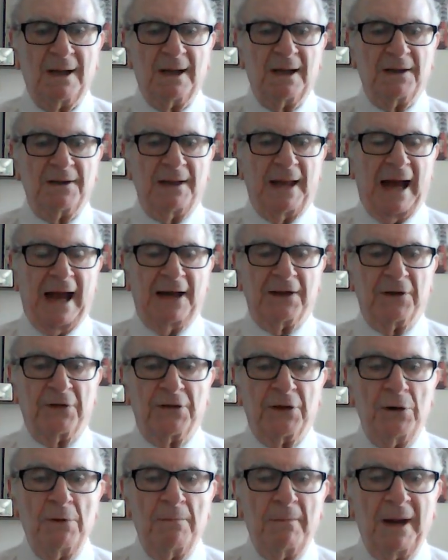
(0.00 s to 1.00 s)
Neither
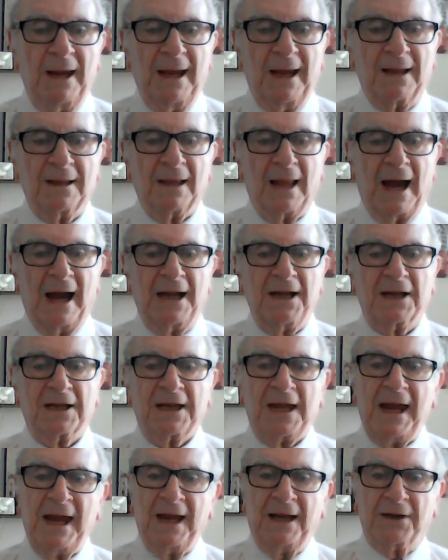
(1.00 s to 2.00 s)
do men light a
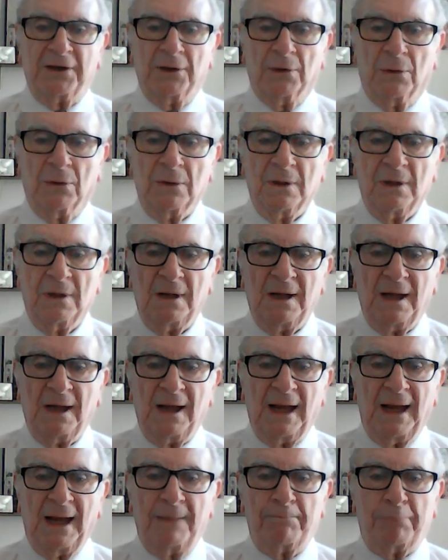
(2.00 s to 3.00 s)
candle
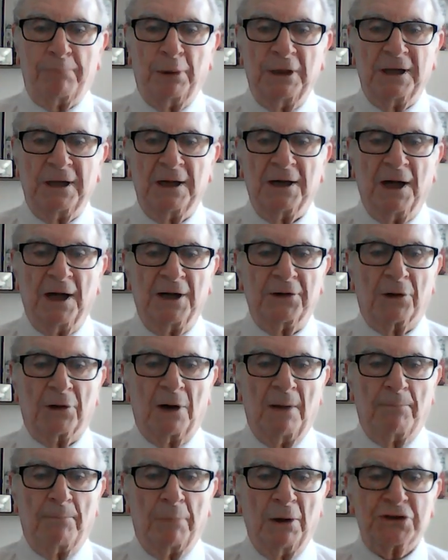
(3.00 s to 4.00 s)
and put it under
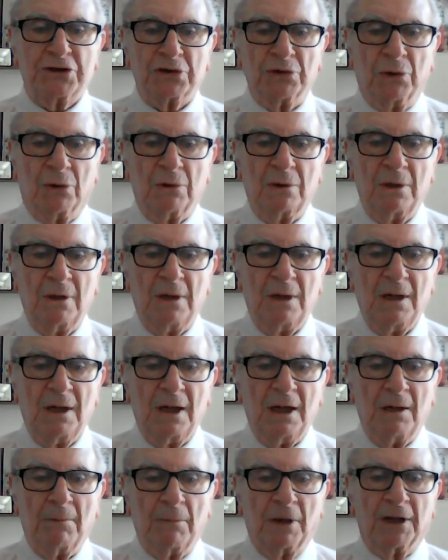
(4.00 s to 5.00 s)
a bushel,
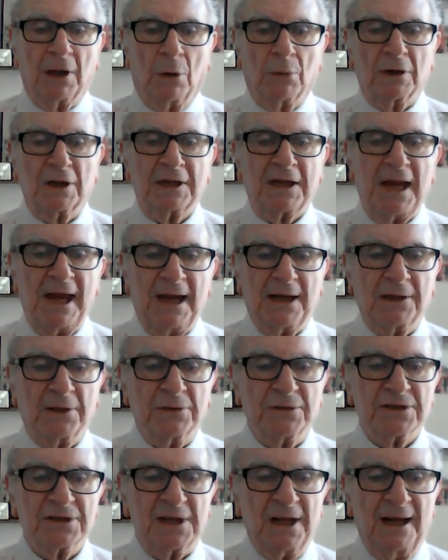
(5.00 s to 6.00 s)
but on a
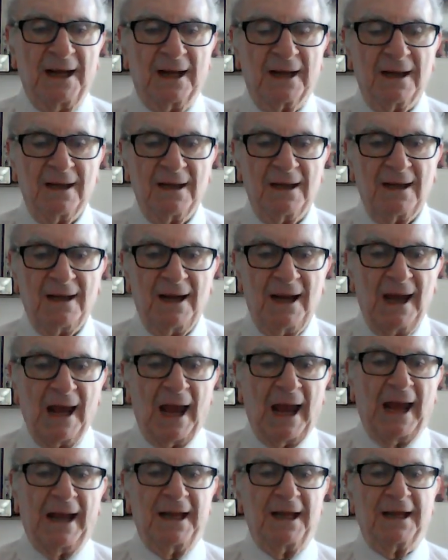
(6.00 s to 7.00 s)
candlestick,
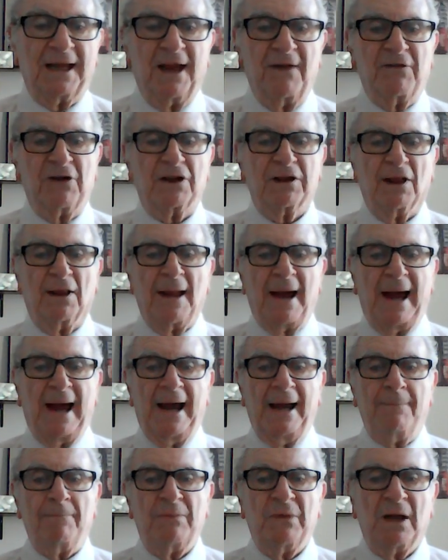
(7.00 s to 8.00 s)
and it giveth
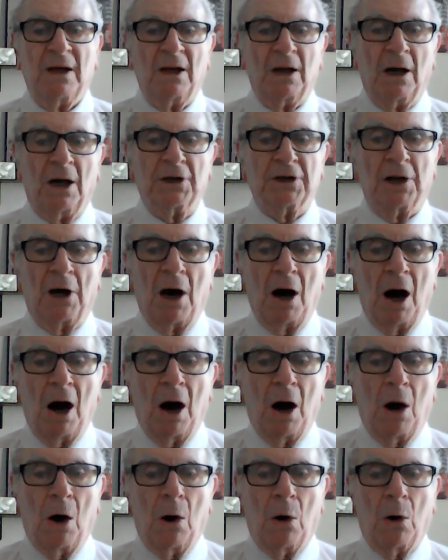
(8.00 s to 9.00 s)
light unto
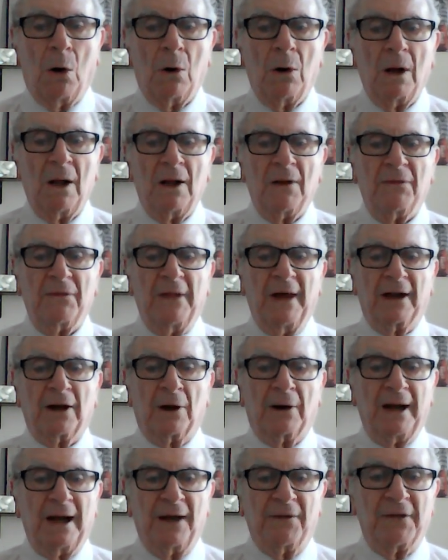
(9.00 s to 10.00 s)
all that
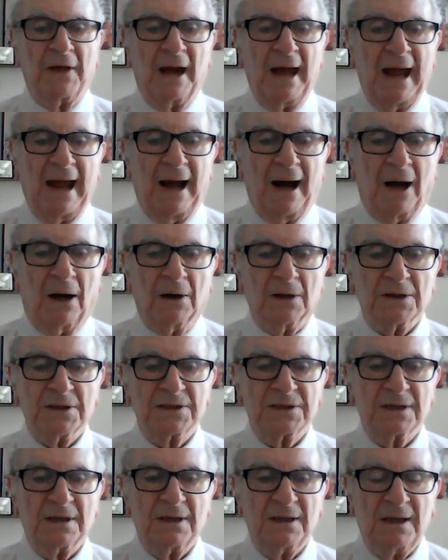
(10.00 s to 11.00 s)
are in the
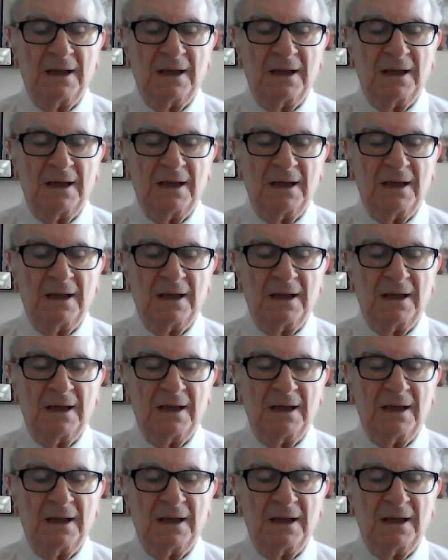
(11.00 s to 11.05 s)
house.